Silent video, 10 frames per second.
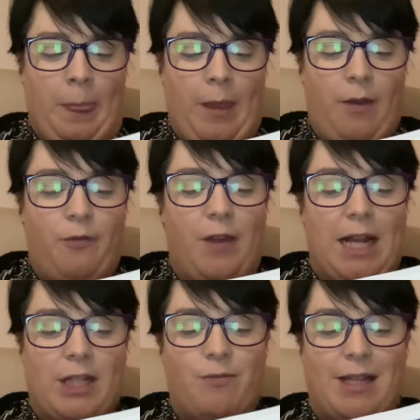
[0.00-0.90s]

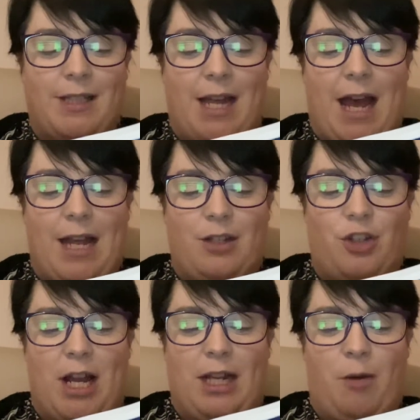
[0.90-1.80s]
Felix rests a hand
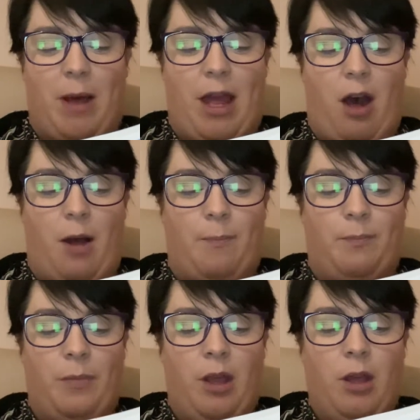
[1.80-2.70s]
gently on my arm.
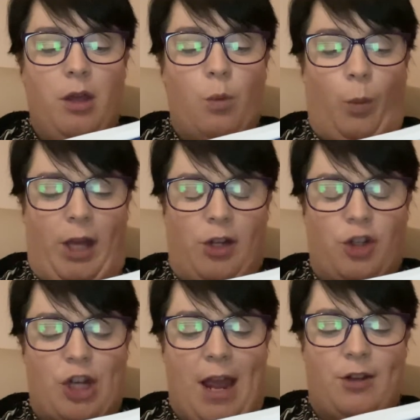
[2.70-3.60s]
We can
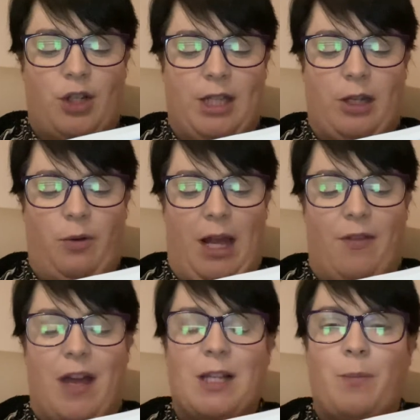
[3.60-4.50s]
change this, Olia.
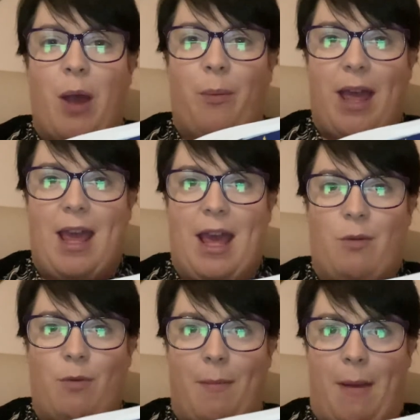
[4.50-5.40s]
That's why we're here,
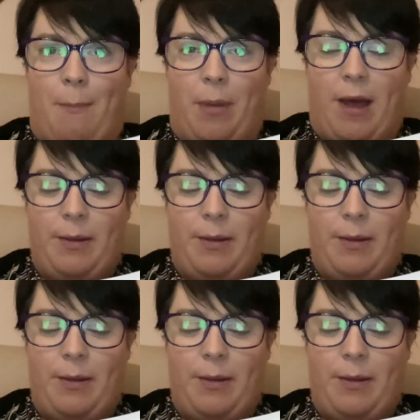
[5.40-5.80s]
remember?